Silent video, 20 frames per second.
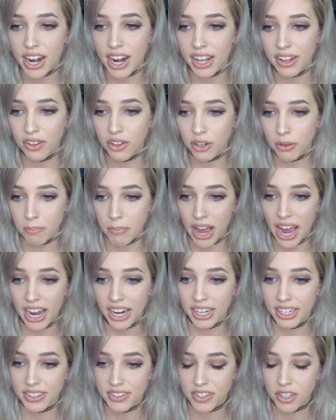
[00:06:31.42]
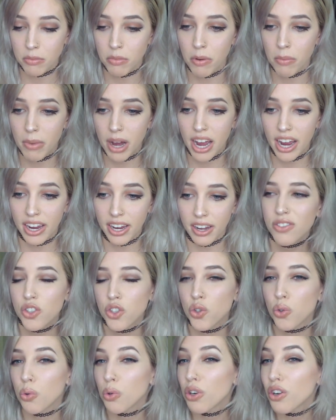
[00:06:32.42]
And I look back at some of my
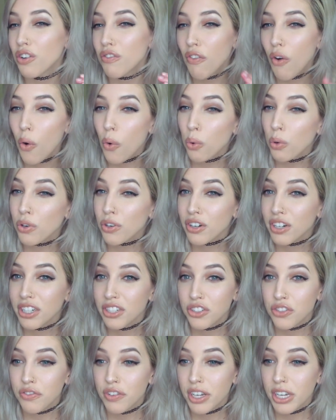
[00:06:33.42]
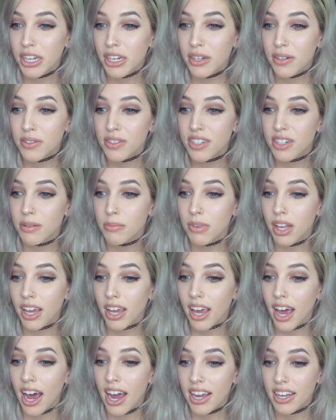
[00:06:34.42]
sort of older-ish videos and I'm
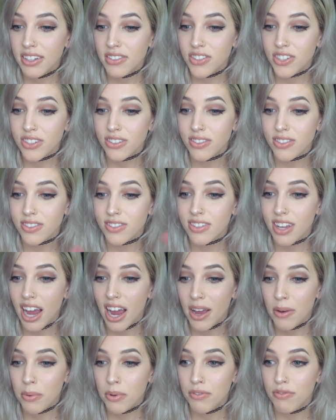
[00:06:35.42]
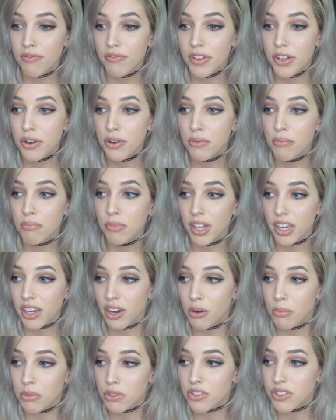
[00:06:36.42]
like, I just, I would film like
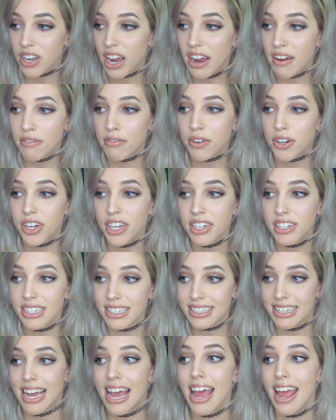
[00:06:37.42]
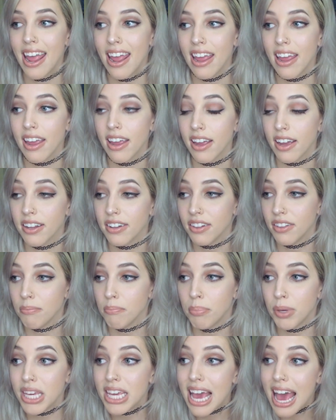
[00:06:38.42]
almost every day
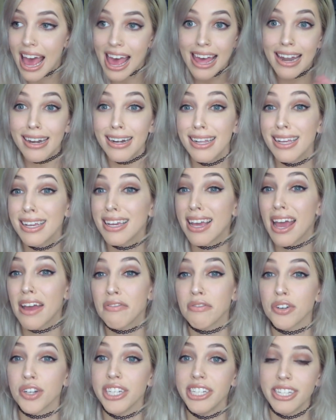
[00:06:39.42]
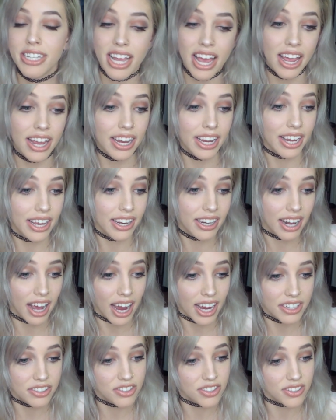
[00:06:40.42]
and be editing every day, and
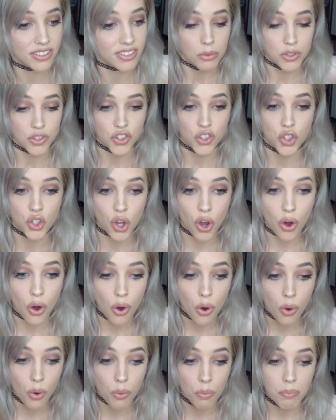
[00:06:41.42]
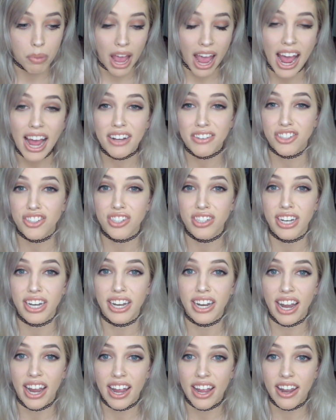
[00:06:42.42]
I just was so
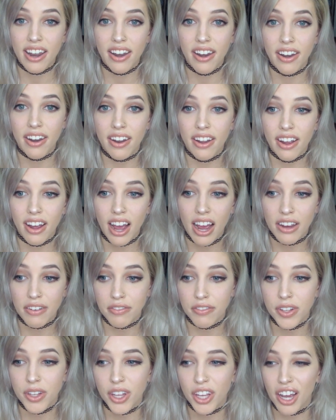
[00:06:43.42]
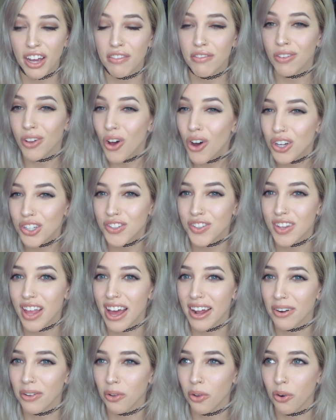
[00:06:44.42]
passionate, and I feel like I've lost
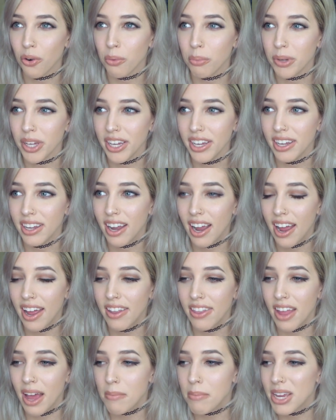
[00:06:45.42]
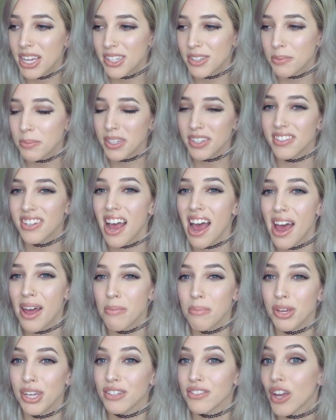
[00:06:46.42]
that a little bit, and that makes me
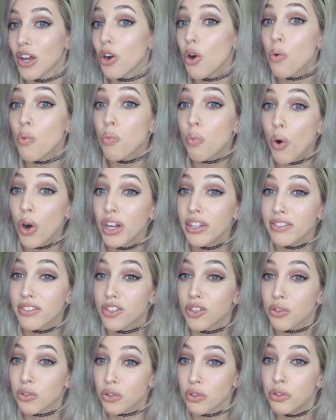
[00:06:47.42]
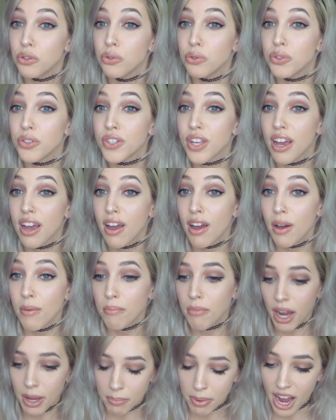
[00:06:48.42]
sad because I don't want to lose
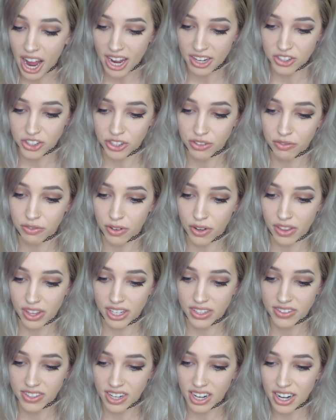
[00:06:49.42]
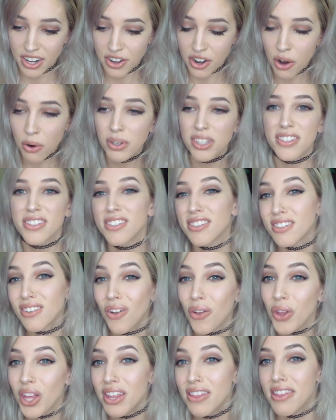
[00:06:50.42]
my passion for this, and I know it's
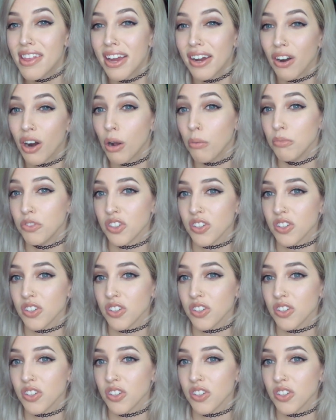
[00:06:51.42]
still in there. I'm